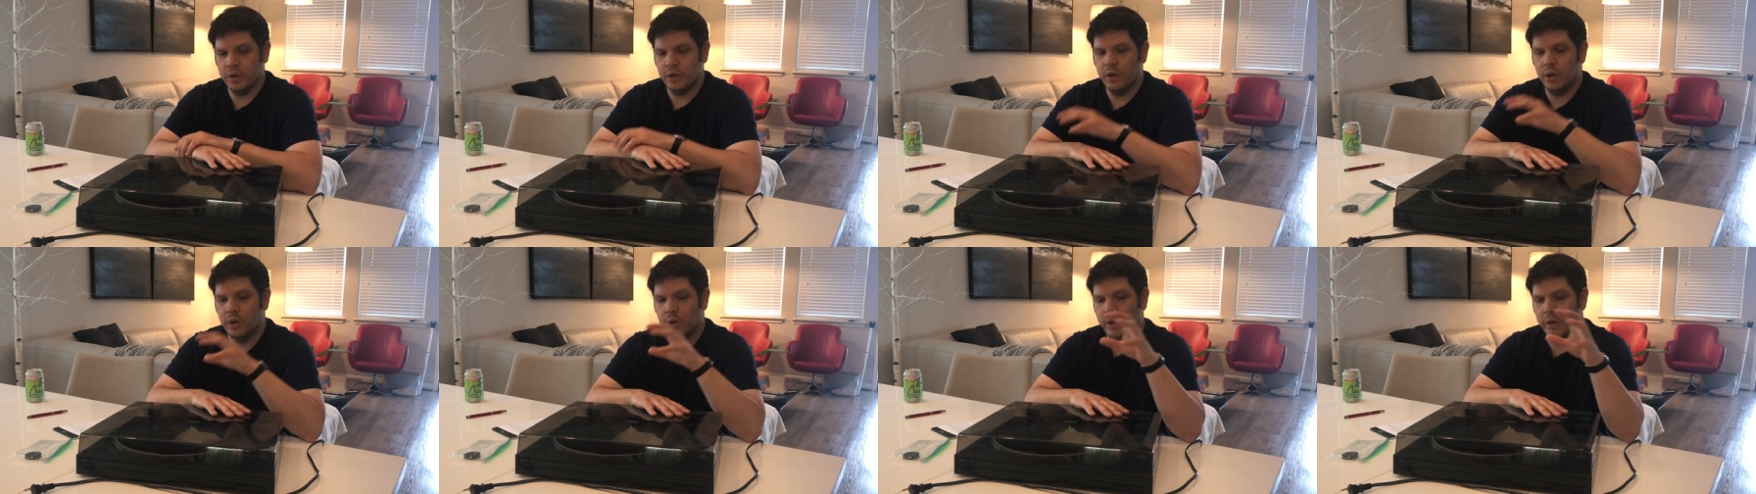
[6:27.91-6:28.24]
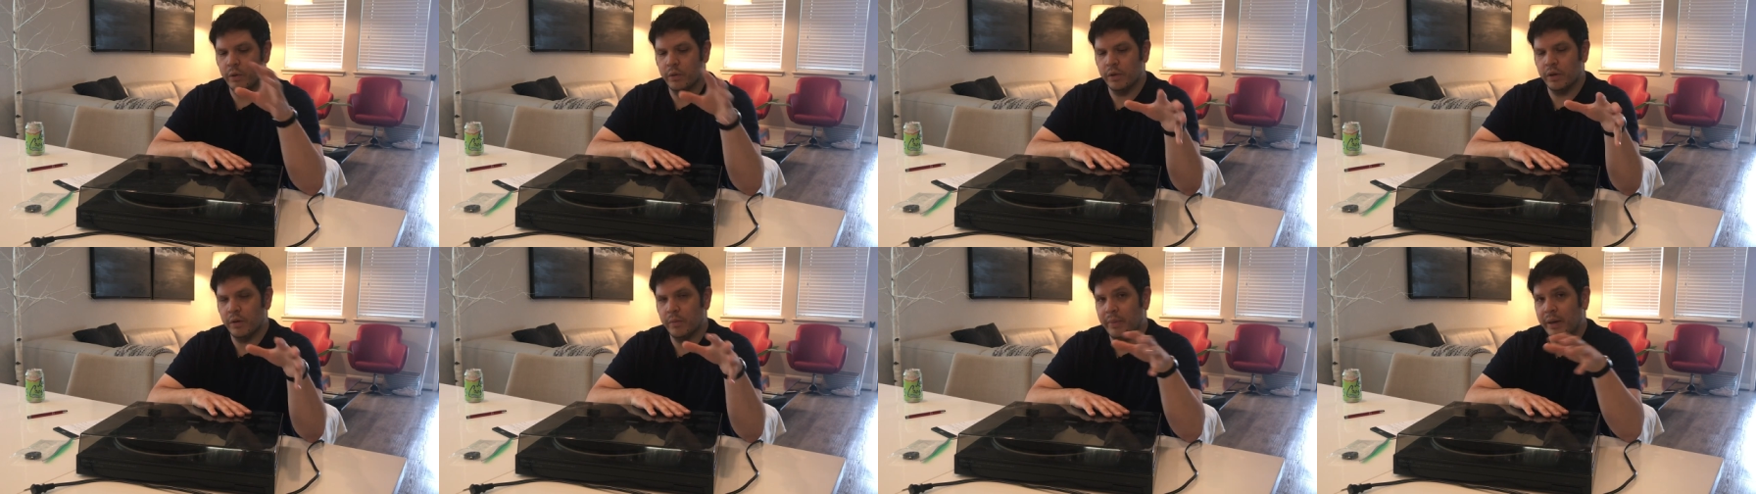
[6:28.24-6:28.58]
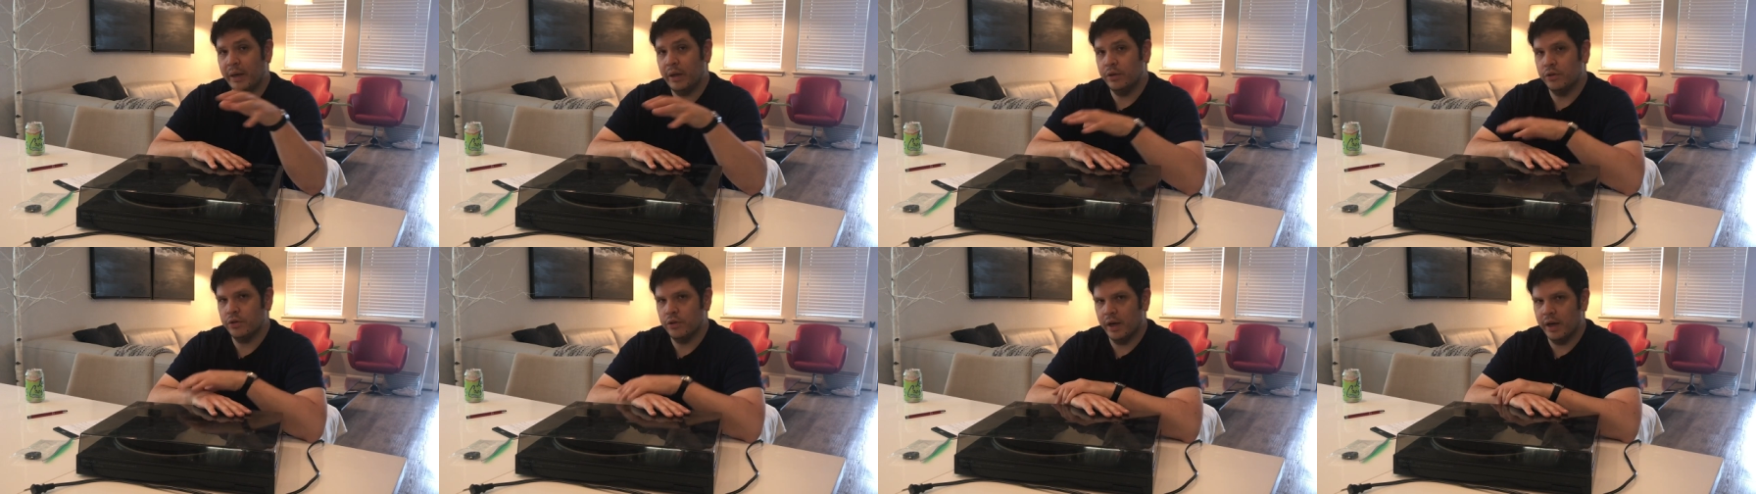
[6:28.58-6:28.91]
to going with a
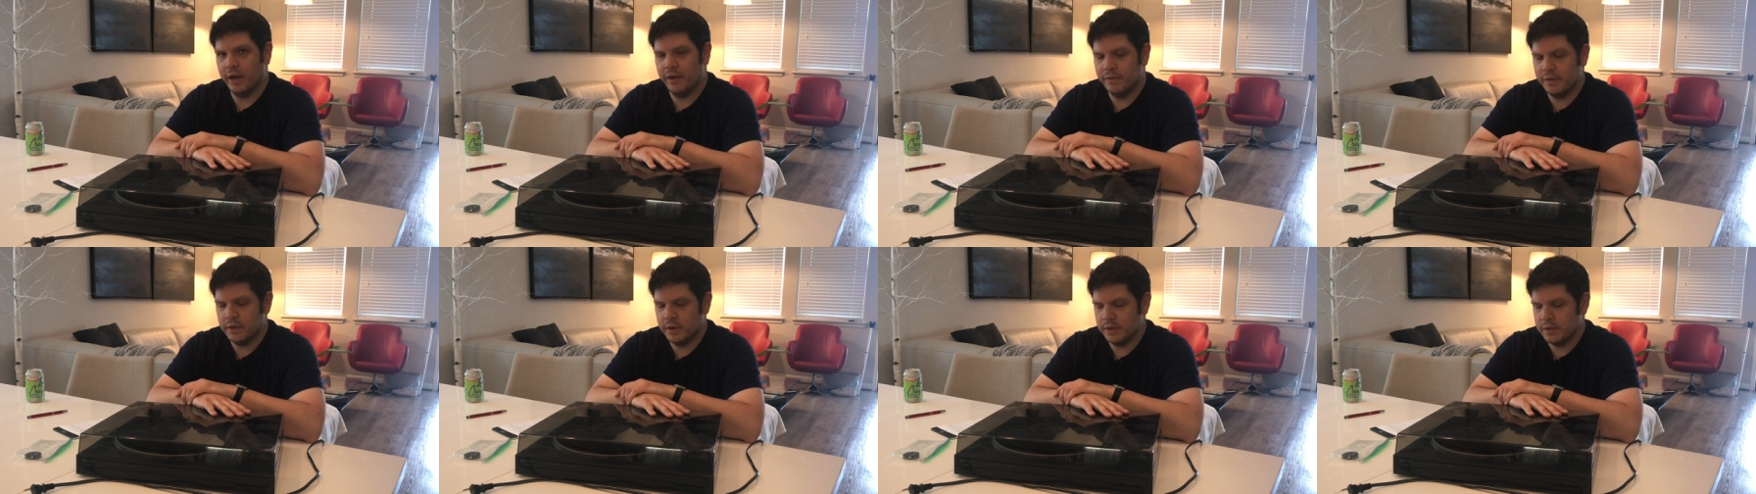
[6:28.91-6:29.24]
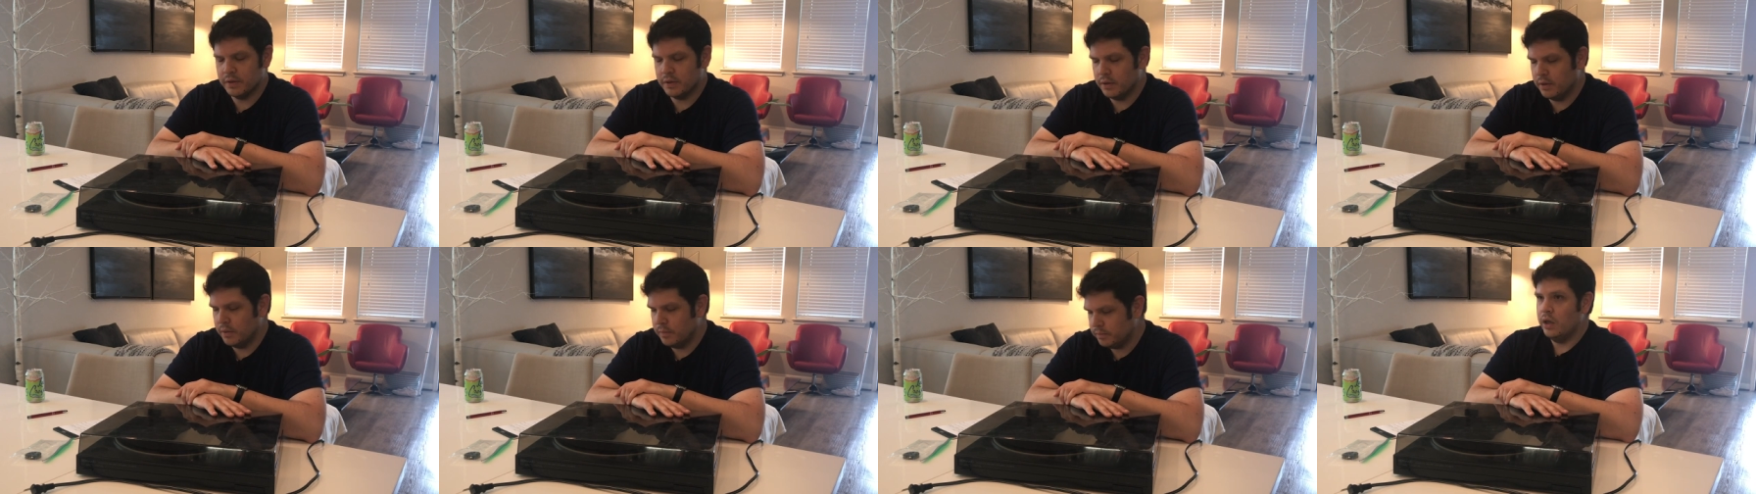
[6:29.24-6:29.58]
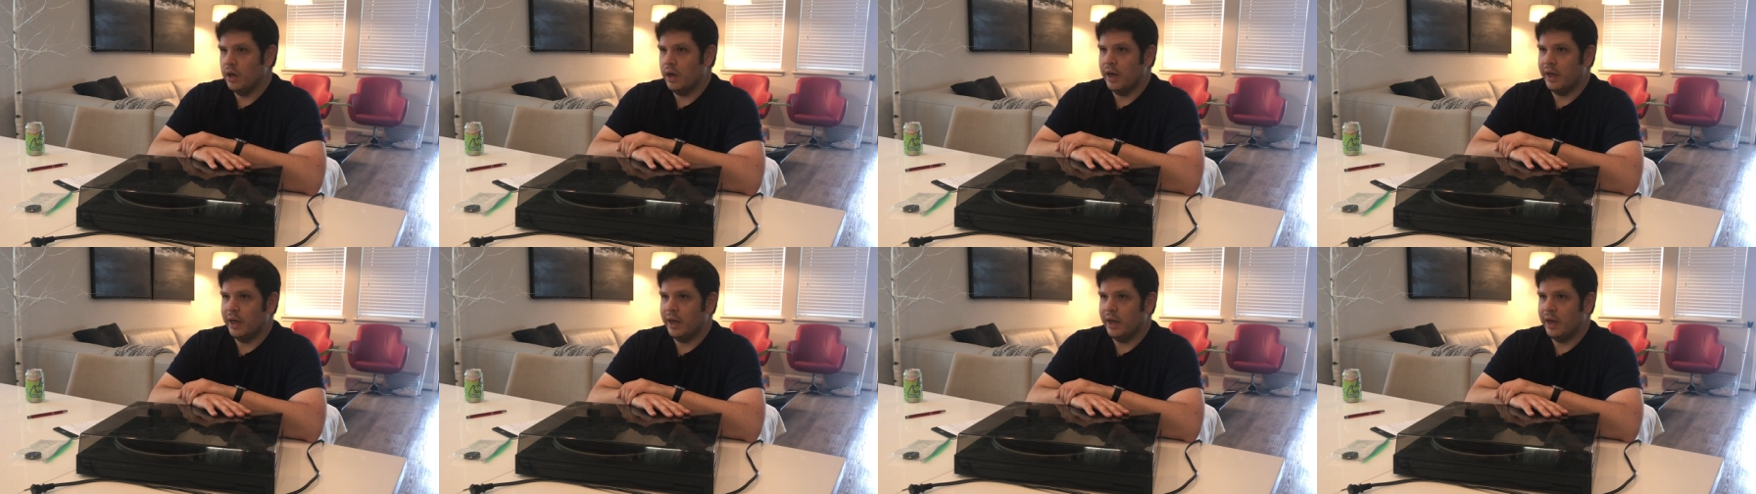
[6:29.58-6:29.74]
belt drive system.